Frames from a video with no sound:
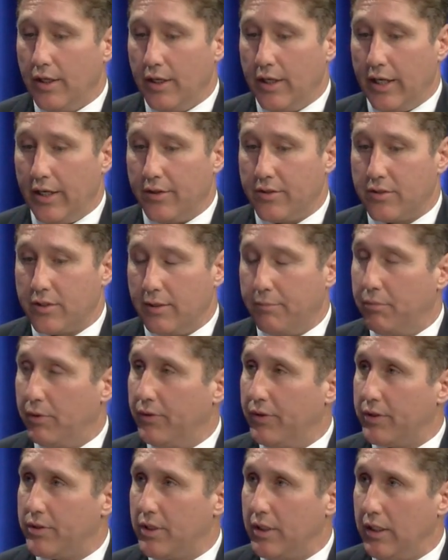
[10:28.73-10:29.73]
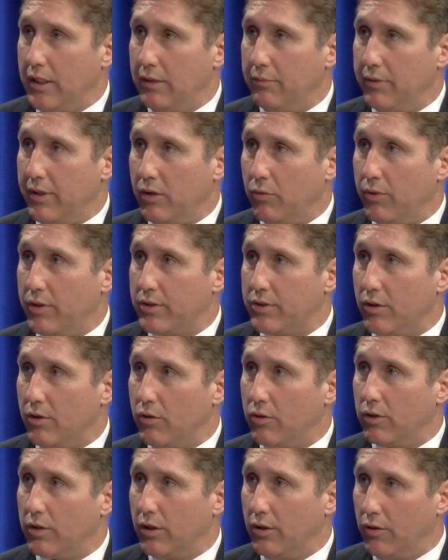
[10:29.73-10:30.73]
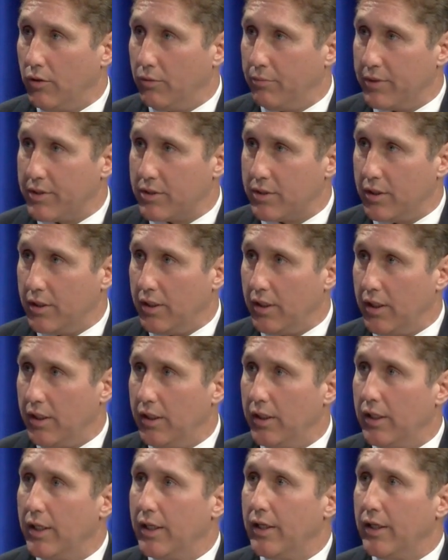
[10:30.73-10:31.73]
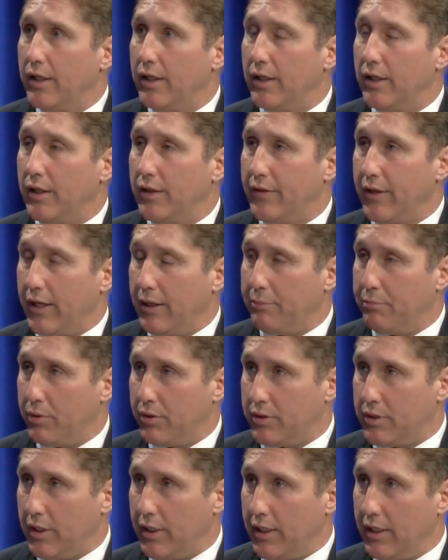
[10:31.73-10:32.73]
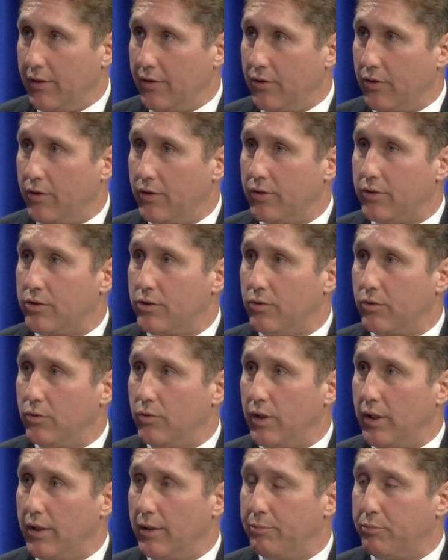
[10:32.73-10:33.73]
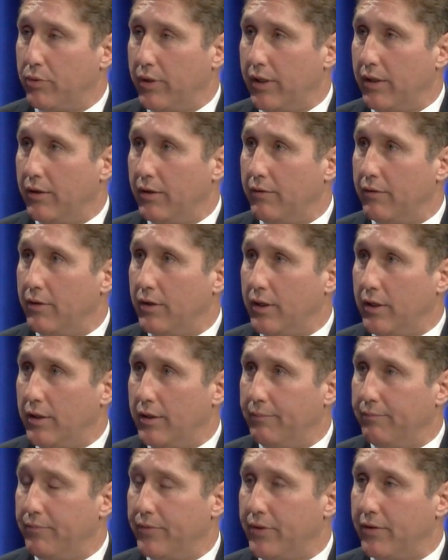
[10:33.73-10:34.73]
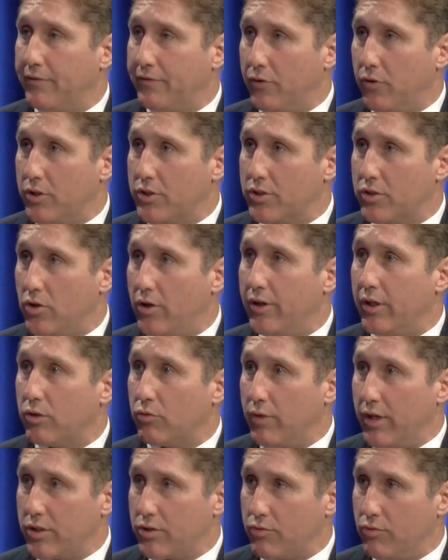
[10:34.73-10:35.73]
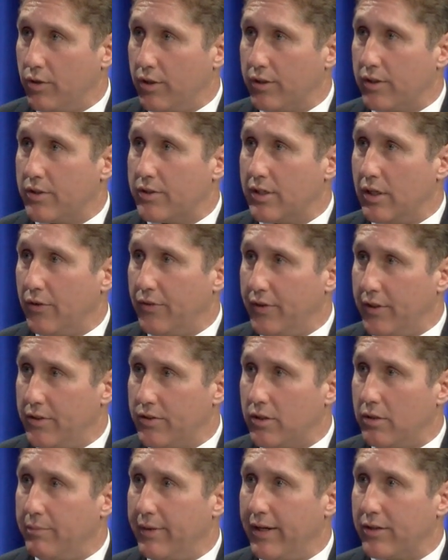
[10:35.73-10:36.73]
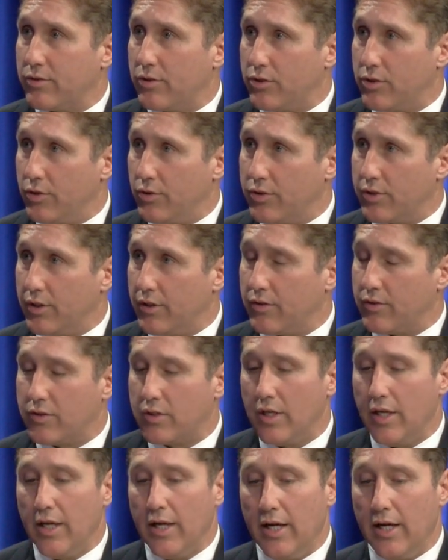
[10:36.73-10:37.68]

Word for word: I assembled the team that went to Oklahoma City uh, that I put together to uh, bring um, the first Sonic restaurant to southeastern Massachusetts.